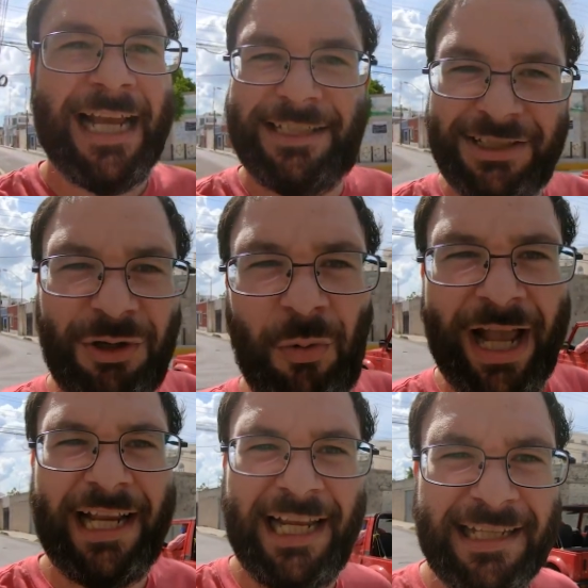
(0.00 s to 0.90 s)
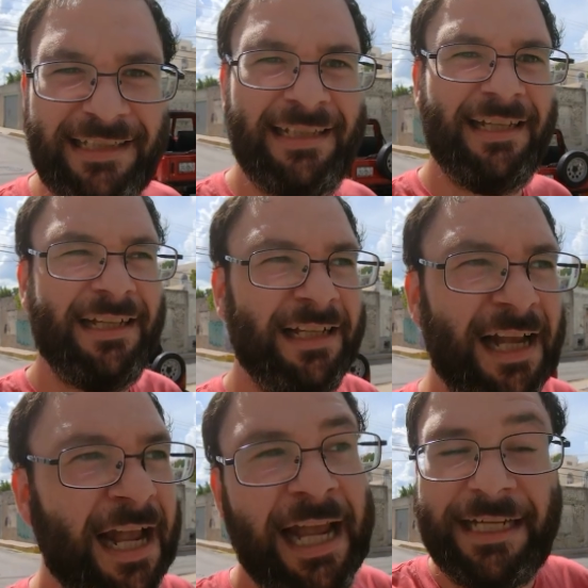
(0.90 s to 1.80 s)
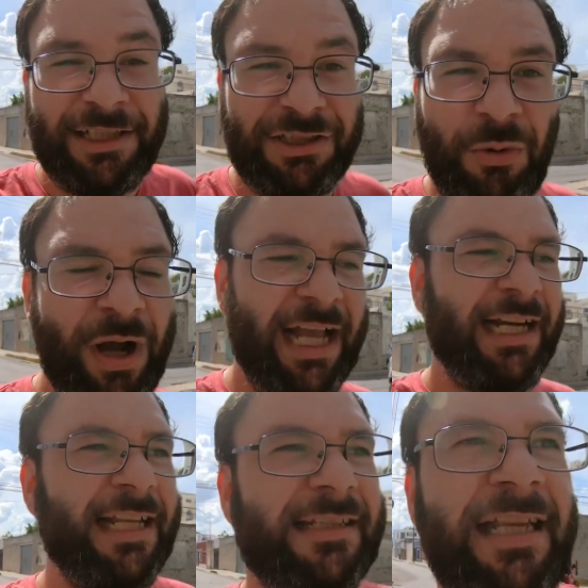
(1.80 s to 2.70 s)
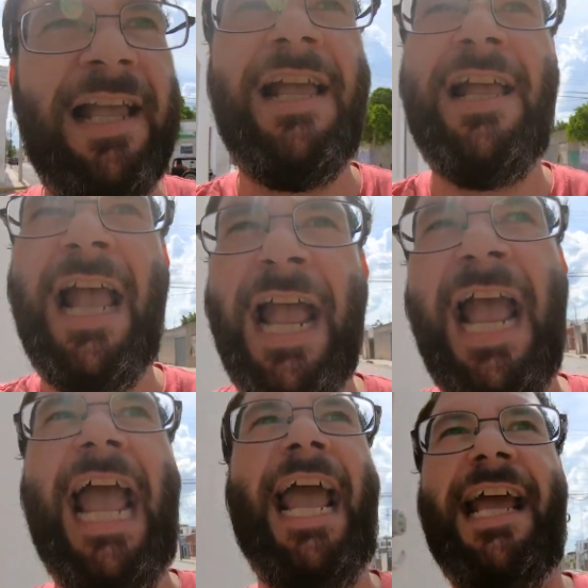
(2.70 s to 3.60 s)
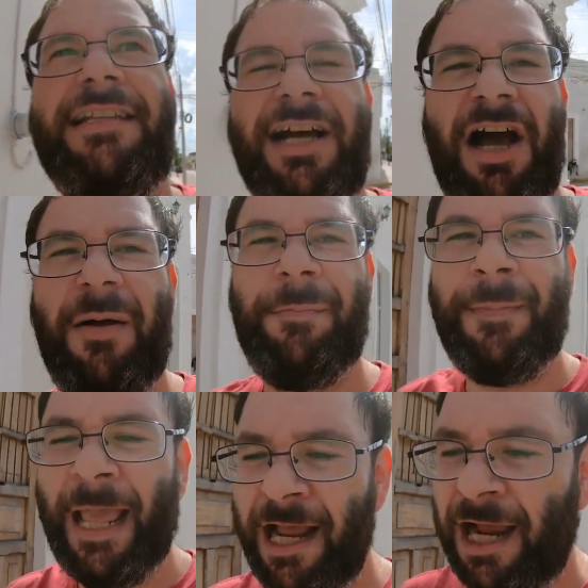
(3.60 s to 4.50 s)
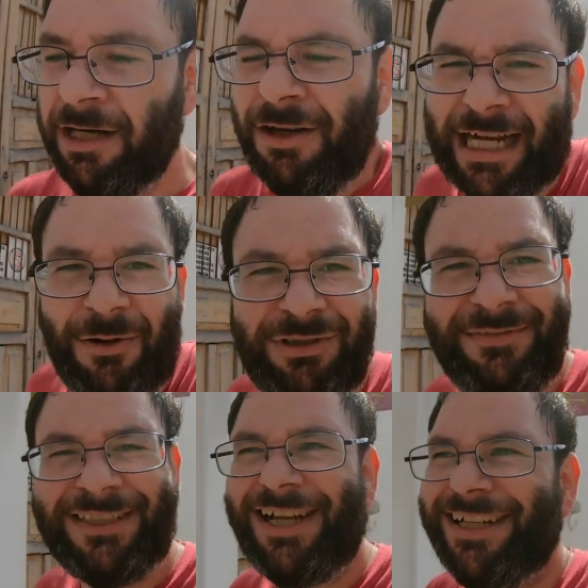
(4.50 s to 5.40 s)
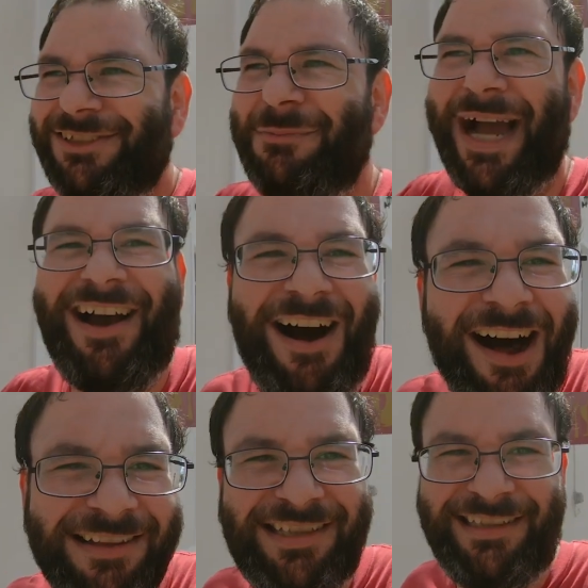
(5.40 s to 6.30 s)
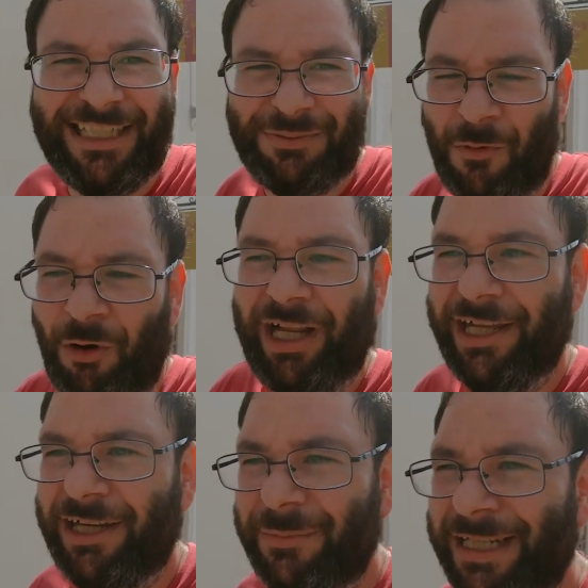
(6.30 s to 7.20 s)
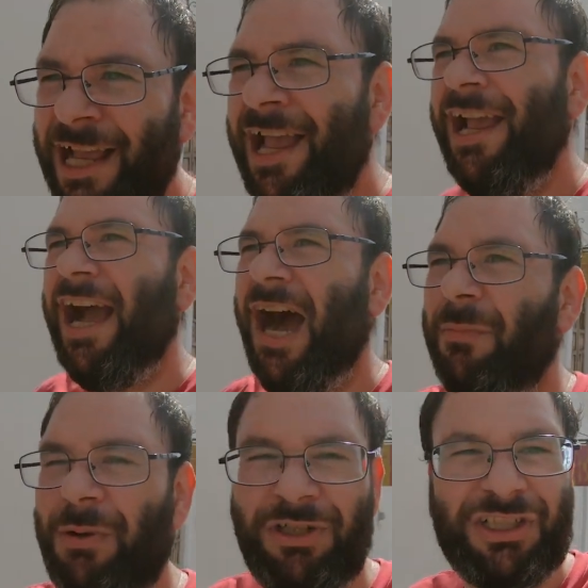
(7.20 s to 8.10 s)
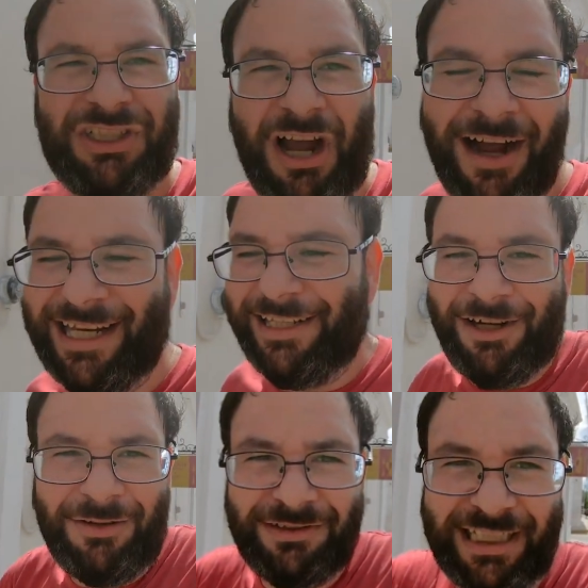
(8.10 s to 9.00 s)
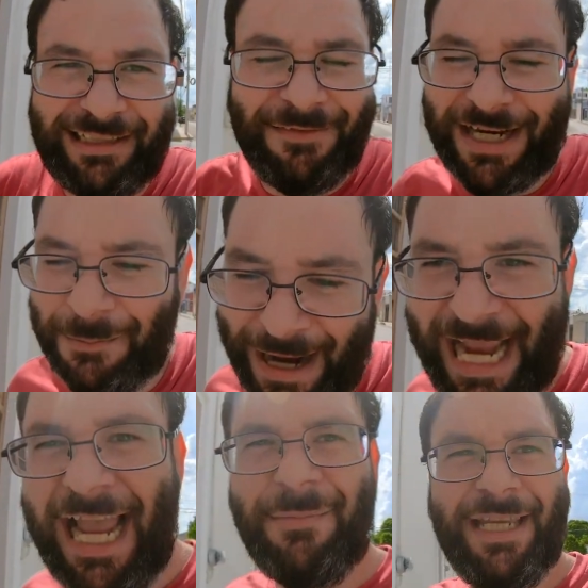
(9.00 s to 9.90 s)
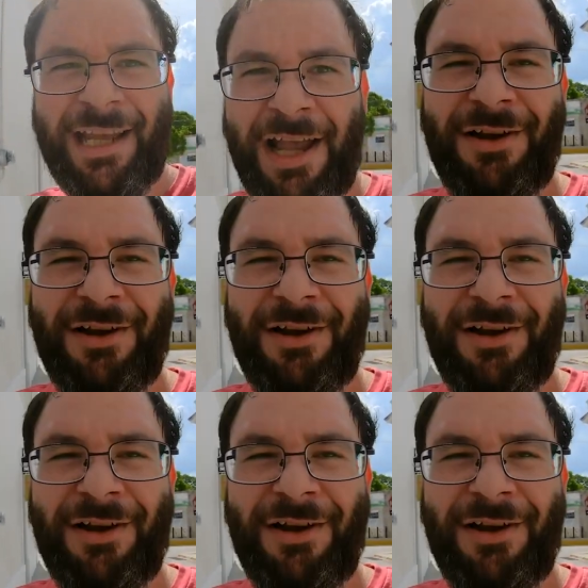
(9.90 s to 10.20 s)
It's just the way it is. It's just the way it is. And um, look, I was even talking to my aunt this morning, you know what I mean? Um, we were just talking, you know, she lives out in Miami.